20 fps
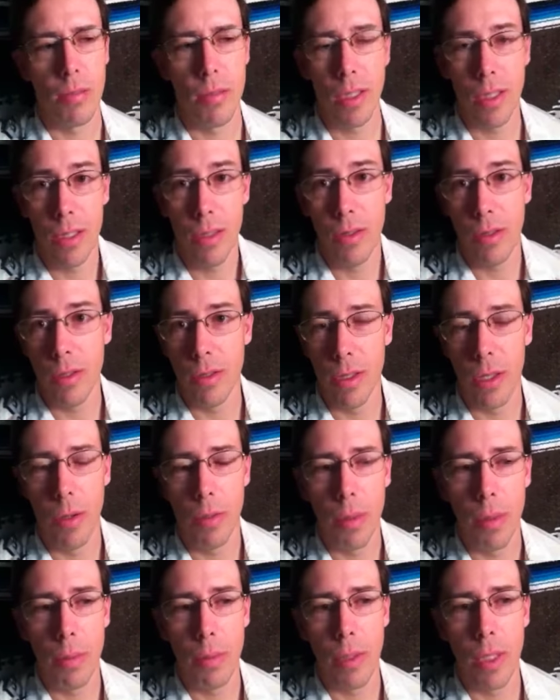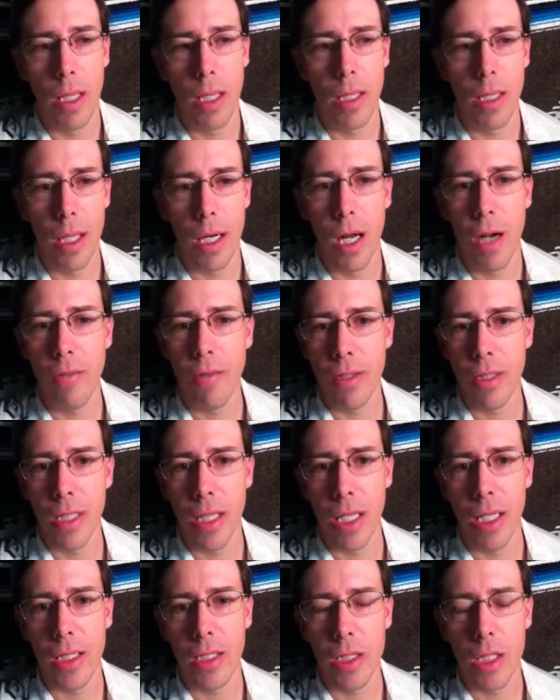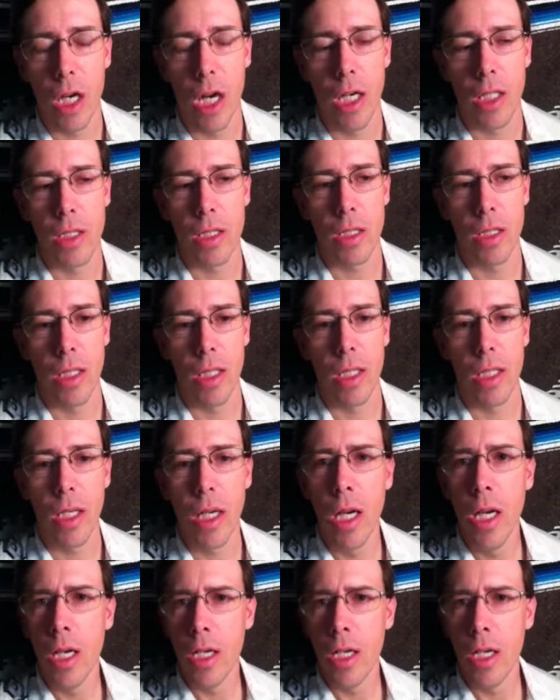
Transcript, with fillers: I'm like, no, you don't. People get let off on tickets constantly.